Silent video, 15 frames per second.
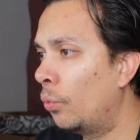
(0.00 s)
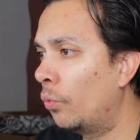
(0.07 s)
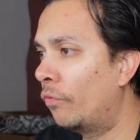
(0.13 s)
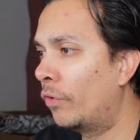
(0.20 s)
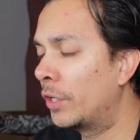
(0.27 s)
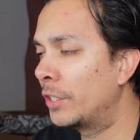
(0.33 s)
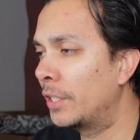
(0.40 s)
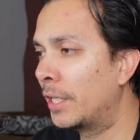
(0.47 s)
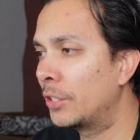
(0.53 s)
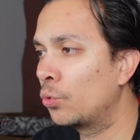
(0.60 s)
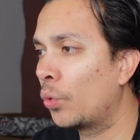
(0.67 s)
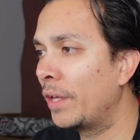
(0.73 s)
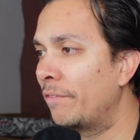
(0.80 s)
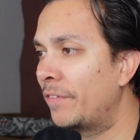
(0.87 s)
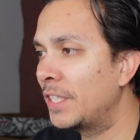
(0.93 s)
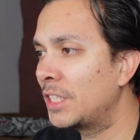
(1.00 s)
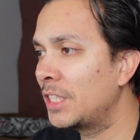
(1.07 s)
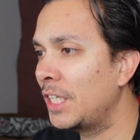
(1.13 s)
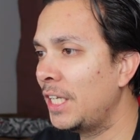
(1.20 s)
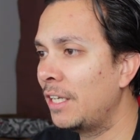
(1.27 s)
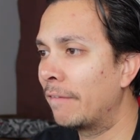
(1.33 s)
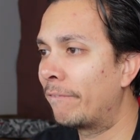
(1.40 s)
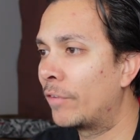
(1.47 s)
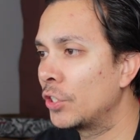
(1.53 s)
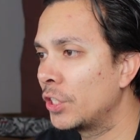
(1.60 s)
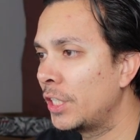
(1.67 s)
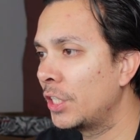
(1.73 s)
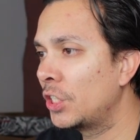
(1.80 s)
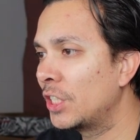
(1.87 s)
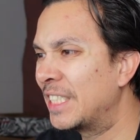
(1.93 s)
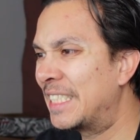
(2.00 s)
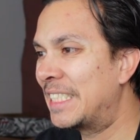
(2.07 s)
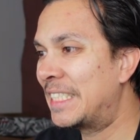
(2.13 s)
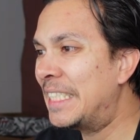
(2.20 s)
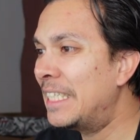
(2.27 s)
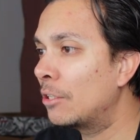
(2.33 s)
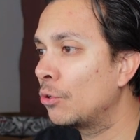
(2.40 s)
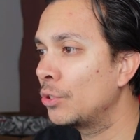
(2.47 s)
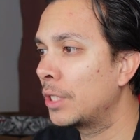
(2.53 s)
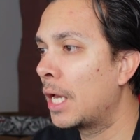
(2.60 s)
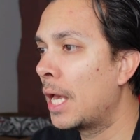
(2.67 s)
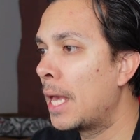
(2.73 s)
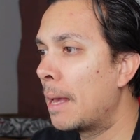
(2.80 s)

for the 2015 first edition sealed